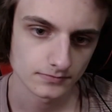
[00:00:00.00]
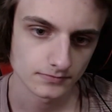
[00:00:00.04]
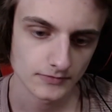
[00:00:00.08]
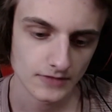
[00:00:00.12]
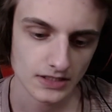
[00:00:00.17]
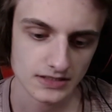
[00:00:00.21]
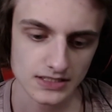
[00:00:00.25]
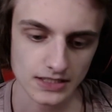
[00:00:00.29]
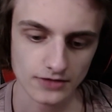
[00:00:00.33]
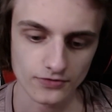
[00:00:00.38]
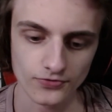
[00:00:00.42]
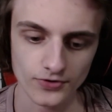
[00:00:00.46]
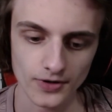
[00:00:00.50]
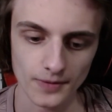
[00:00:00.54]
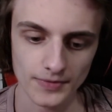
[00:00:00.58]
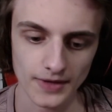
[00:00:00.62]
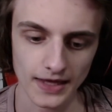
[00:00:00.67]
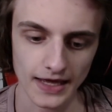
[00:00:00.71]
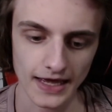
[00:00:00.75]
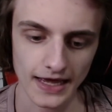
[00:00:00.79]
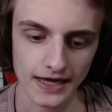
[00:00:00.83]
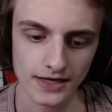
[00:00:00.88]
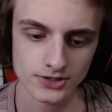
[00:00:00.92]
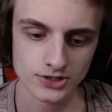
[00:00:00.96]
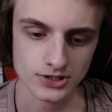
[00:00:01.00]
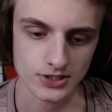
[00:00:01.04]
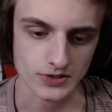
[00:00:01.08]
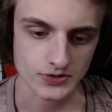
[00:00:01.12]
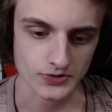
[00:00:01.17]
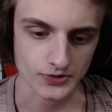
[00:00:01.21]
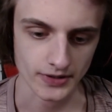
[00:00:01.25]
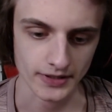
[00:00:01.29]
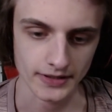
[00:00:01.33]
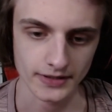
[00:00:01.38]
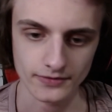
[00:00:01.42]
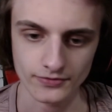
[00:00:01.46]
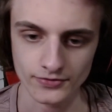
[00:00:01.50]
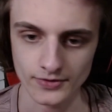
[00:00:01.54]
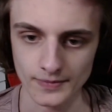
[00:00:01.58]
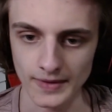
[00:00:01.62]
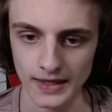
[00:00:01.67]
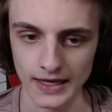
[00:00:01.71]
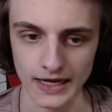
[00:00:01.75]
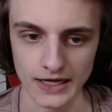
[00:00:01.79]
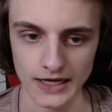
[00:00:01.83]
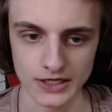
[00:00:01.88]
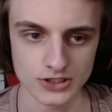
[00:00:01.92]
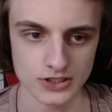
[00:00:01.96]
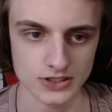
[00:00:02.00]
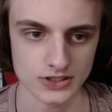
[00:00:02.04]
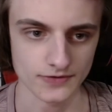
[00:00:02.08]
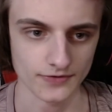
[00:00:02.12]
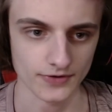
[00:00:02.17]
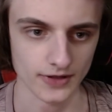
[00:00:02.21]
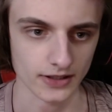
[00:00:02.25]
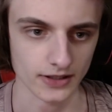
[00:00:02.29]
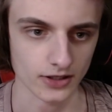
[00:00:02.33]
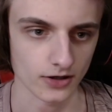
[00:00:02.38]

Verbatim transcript: It's like from the ashes, right? From the ashes of, like,